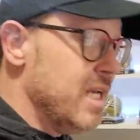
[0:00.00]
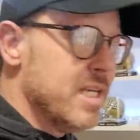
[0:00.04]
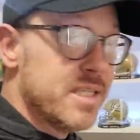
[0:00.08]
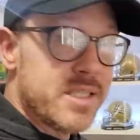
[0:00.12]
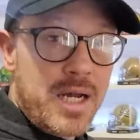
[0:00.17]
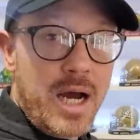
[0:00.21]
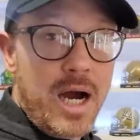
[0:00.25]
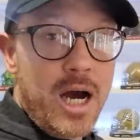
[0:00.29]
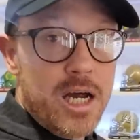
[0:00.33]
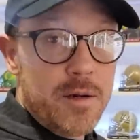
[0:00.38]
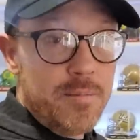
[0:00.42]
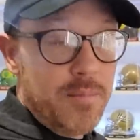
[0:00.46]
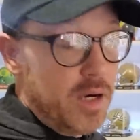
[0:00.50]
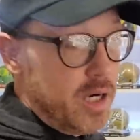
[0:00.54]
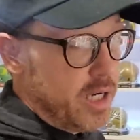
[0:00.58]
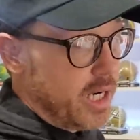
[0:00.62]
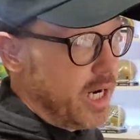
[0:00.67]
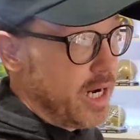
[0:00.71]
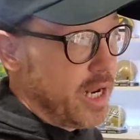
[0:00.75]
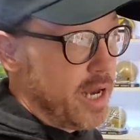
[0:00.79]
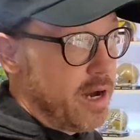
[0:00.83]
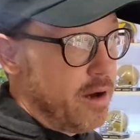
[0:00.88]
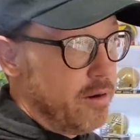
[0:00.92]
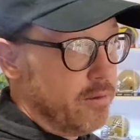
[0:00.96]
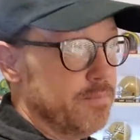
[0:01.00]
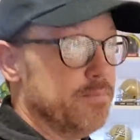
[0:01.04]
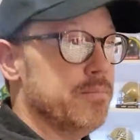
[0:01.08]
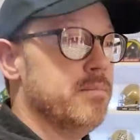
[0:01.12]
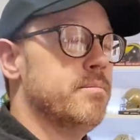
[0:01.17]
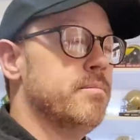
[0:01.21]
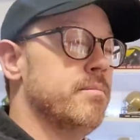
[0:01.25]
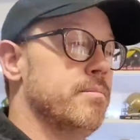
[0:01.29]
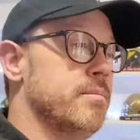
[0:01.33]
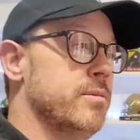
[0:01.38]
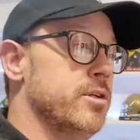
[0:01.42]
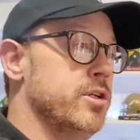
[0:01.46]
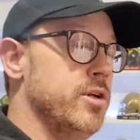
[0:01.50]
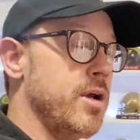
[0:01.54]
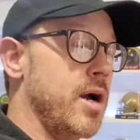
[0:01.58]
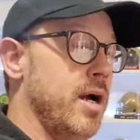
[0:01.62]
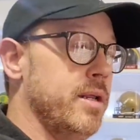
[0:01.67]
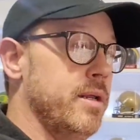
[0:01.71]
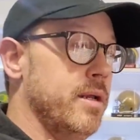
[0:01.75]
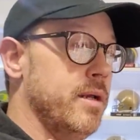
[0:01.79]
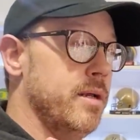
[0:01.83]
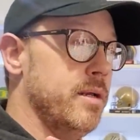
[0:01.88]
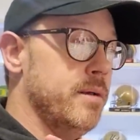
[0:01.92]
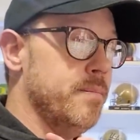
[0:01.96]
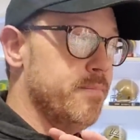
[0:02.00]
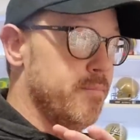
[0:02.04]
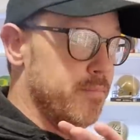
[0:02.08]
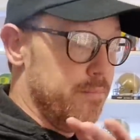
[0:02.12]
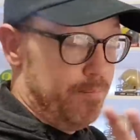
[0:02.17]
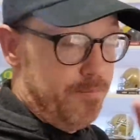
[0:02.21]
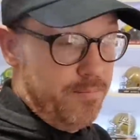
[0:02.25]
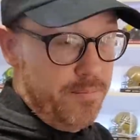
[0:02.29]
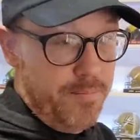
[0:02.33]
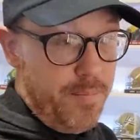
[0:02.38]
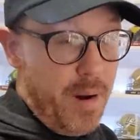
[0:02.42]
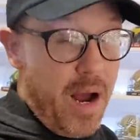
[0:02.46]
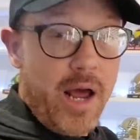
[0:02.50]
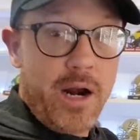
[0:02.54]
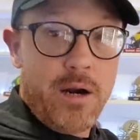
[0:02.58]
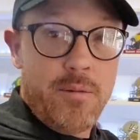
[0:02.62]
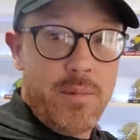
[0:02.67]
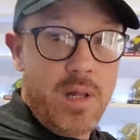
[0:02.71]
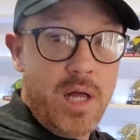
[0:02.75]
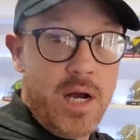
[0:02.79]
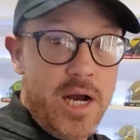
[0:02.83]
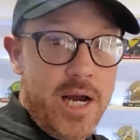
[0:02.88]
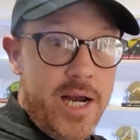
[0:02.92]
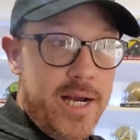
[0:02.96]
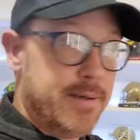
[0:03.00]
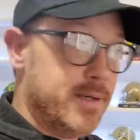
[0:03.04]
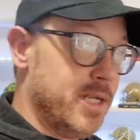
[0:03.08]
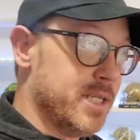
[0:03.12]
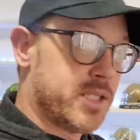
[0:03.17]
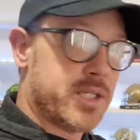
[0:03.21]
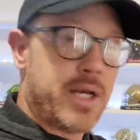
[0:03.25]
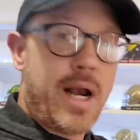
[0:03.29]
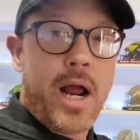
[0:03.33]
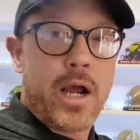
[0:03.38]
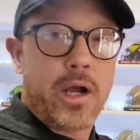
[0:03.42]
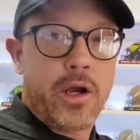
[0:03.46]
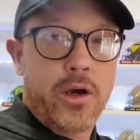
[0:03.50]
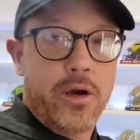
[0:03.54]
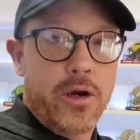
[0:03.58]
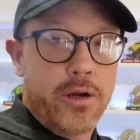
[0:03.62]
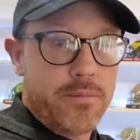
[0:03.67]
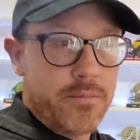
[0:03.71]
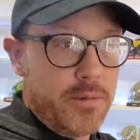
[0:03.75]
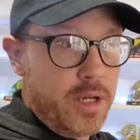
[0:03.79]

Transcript: Todd Monken out. Bottom line, it's not good.